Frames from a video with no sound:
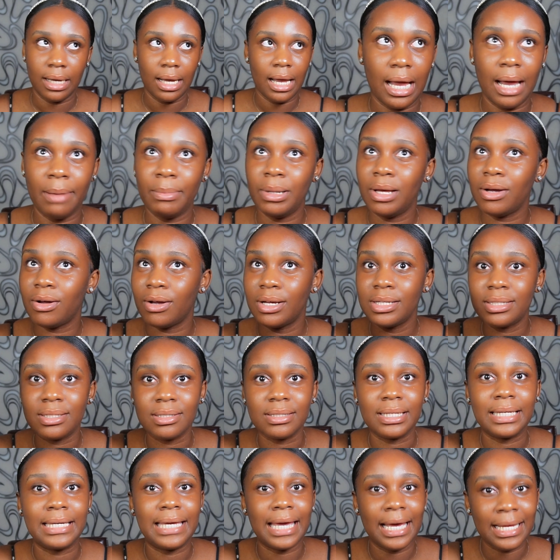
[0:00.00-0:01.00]
I'm not going
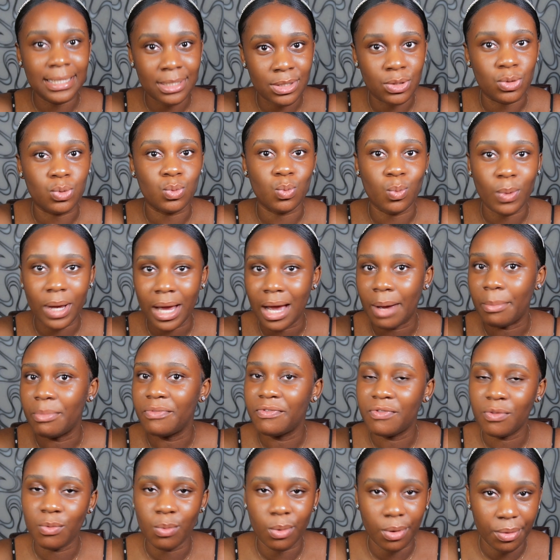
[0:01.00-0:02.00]
to get to where
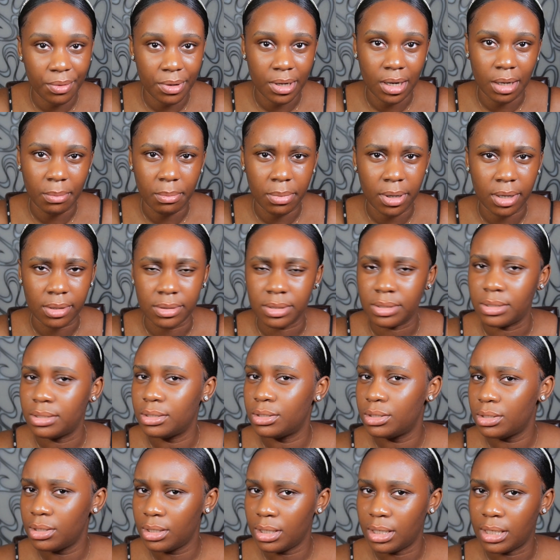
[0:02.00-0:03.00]
I'm even worrying about.
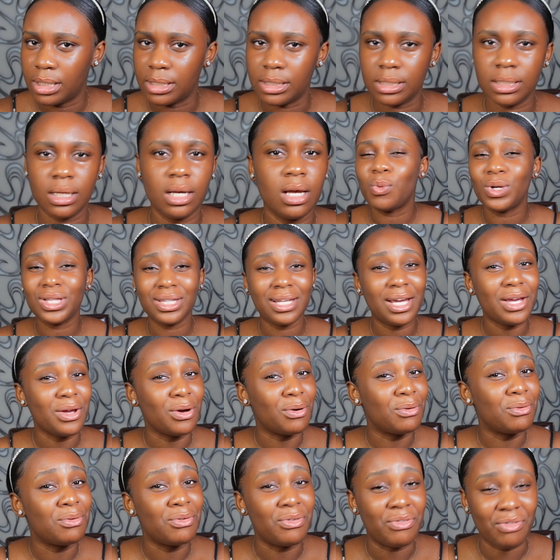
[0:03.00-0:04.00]
You get, water
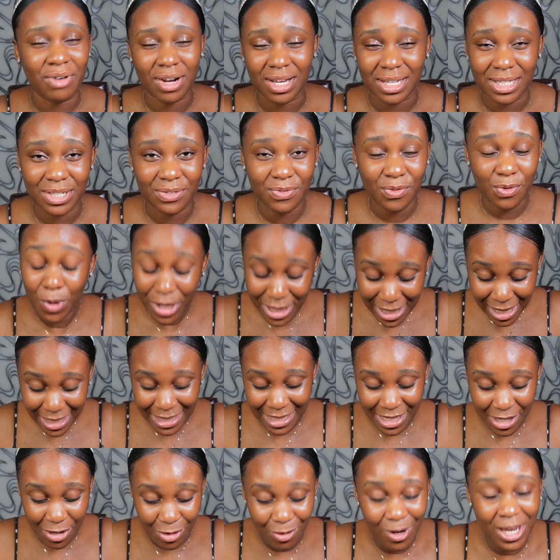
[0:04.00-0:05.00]
your own grass. Water
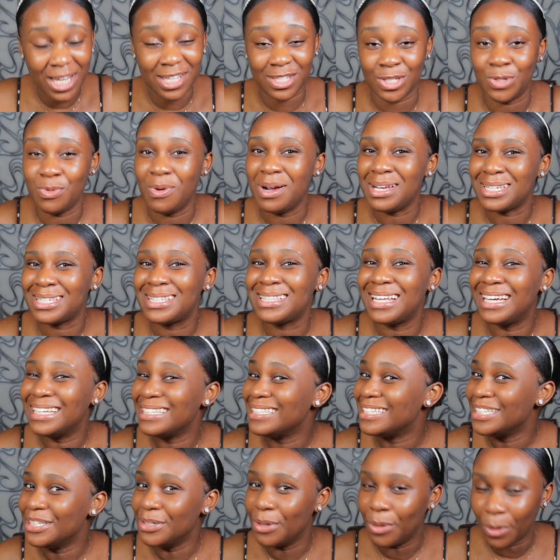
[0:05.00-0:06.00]
the grass you are
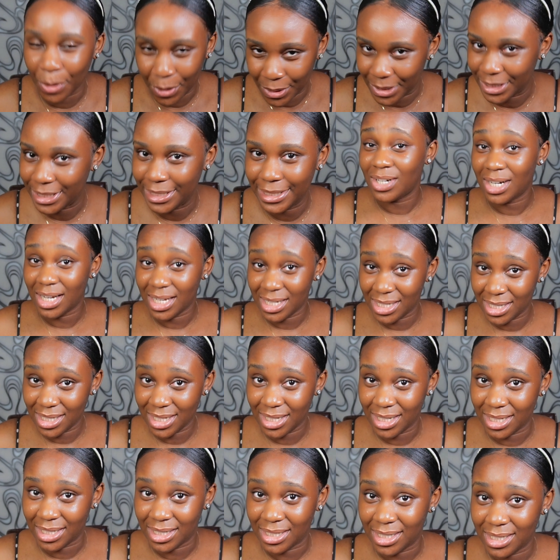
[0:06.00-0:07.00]
standing on. You
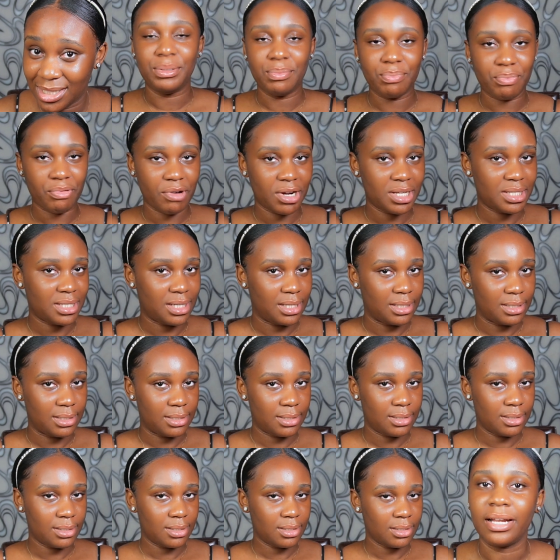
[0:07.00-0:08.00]
understand? Be
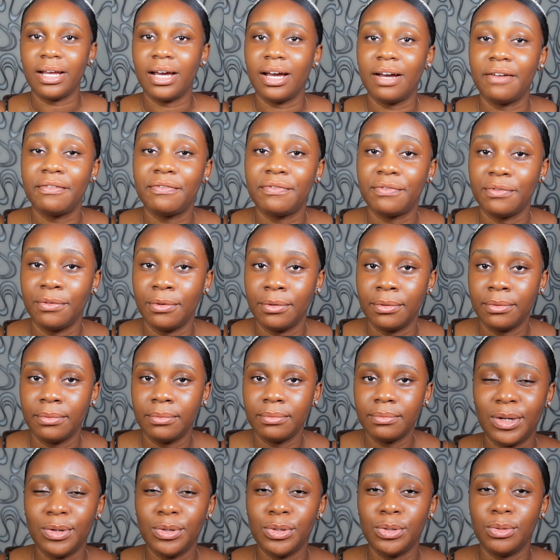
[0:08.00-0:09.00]
present and have fun.
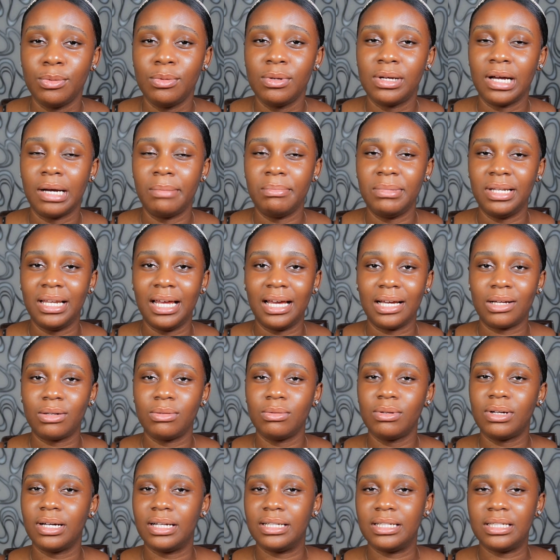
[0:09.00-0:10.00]
I know you look at me like,
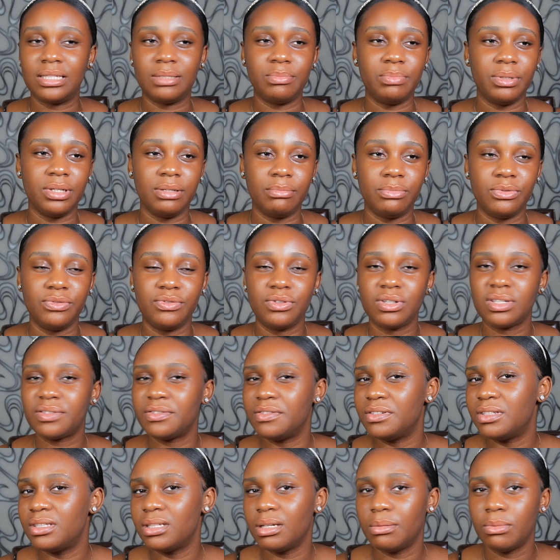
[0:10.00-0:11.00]
look at this baby. You just
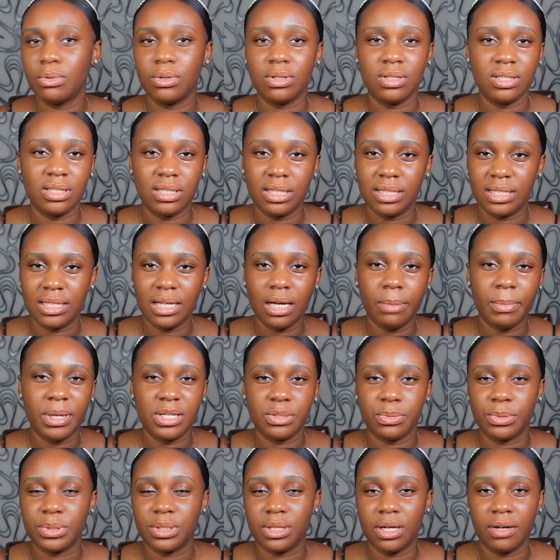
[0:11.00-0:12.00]
finished telling me all these things. How am I
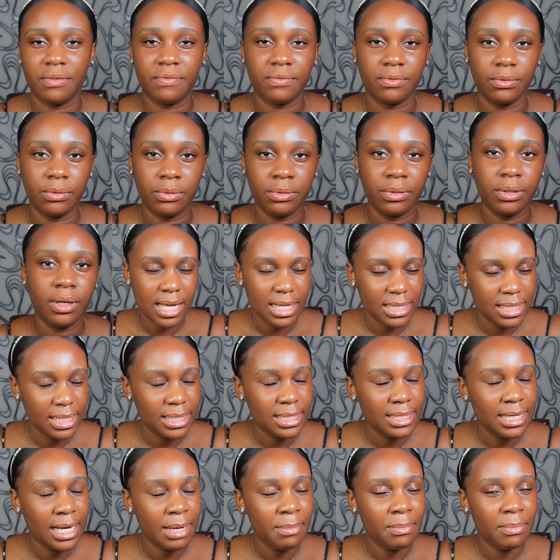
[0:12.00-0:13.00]
supposed to have fun? There's
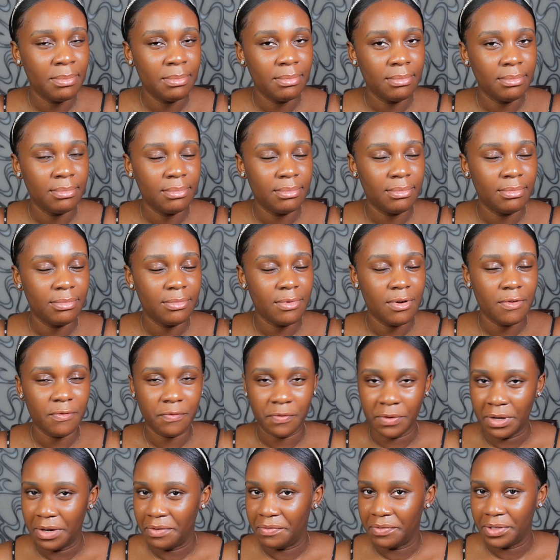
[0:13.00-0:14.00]
a time
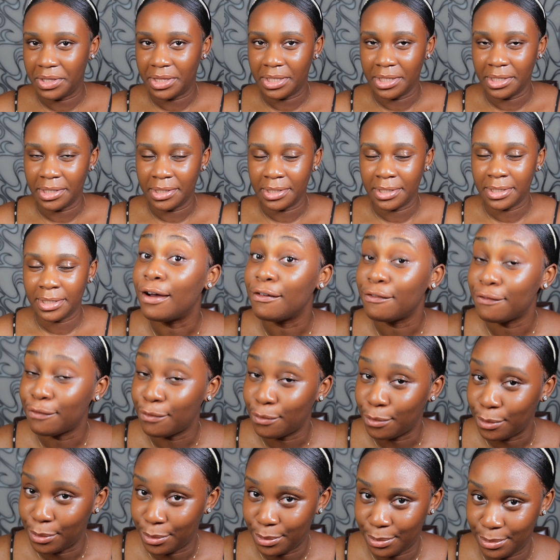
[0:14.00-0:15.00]
for everything. Have
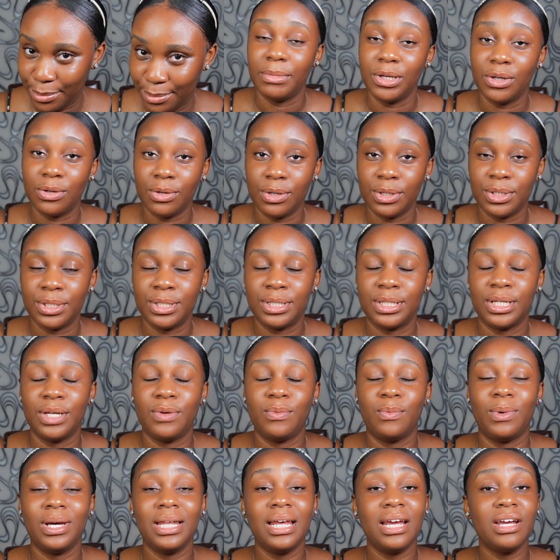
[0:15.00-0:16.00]
fun. Because
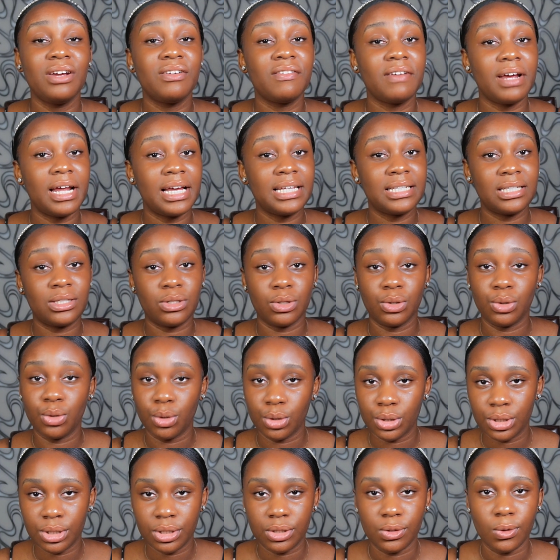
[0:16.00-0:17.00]
whether you realize it or
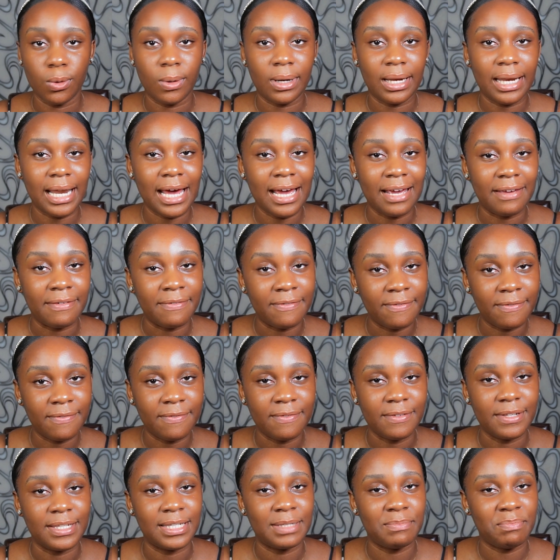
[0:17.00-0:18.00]
not, your life
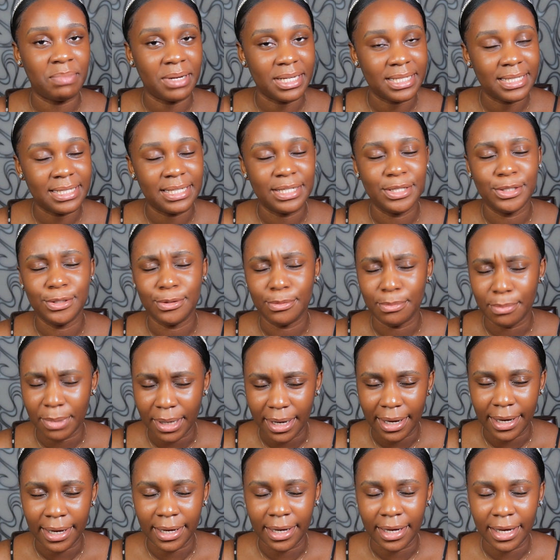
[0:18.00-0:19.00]
is passing you
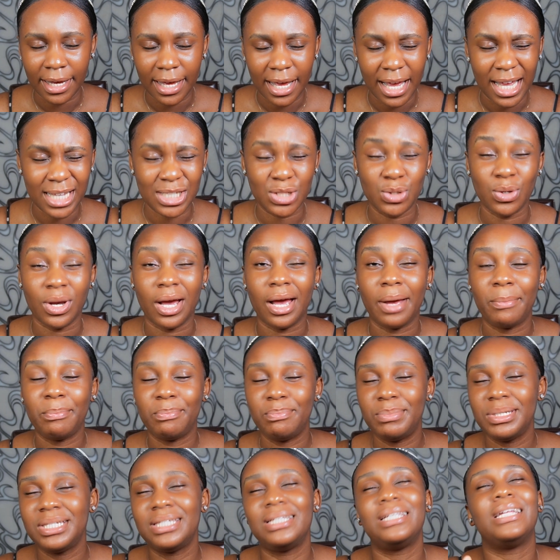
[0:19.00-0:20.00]
by. As you are
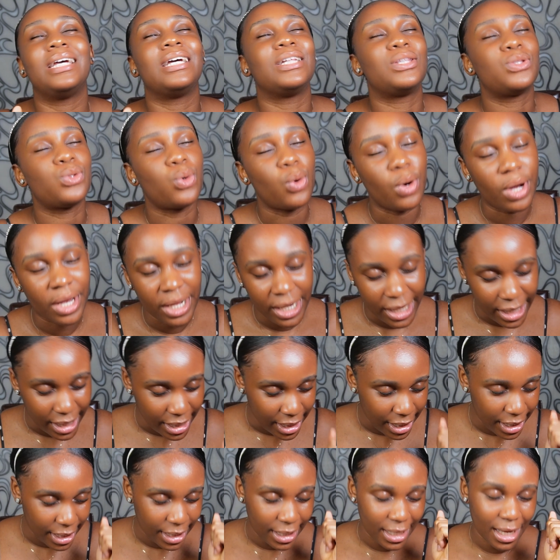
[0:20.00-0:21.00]
busy there
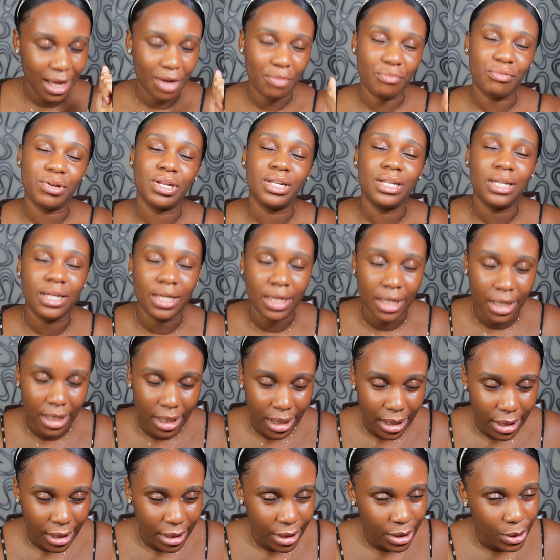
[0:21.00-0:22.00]
toiling and
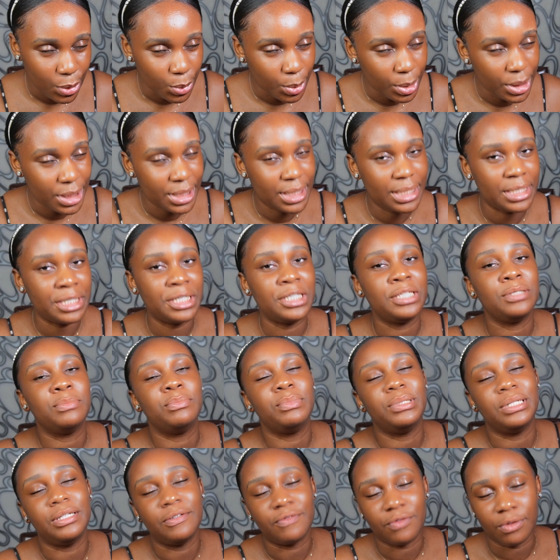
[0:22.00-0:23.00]
reading, doing
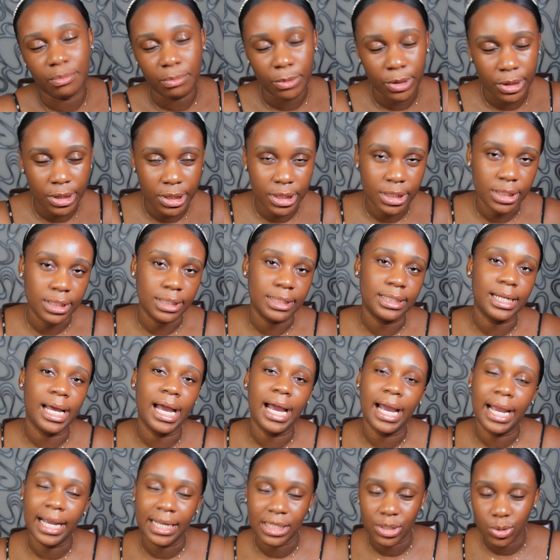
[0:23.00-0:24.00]
TDB from morning to
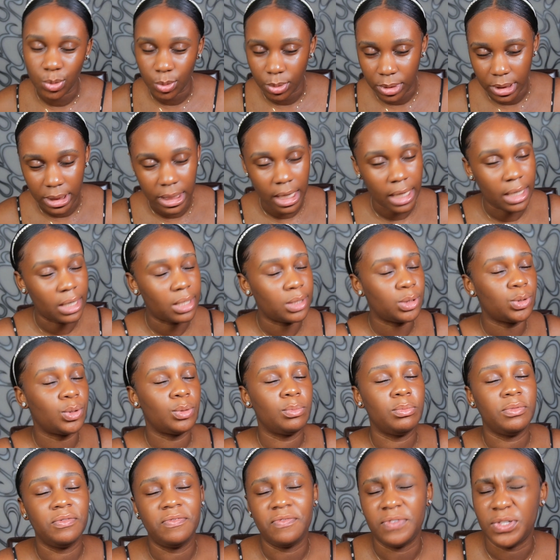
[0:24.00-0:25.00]
night, all the
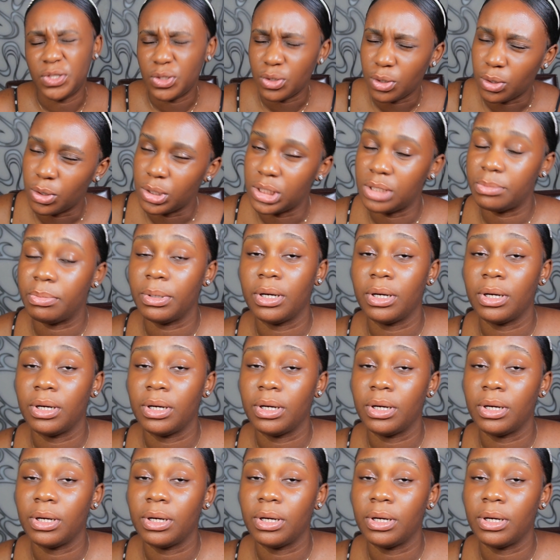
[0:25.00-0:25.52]
anatomy, physiology,